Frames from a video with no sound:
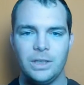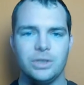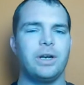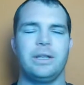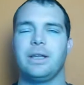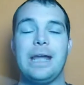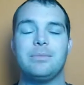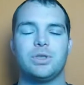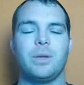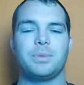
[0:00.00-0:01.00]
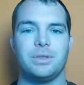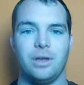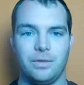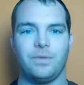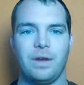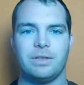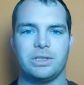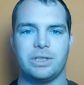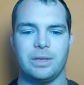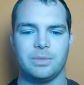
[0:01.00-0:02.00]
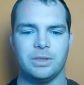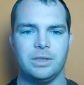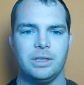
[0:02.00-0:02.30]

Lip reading: Sorry, the game stops after 500 times.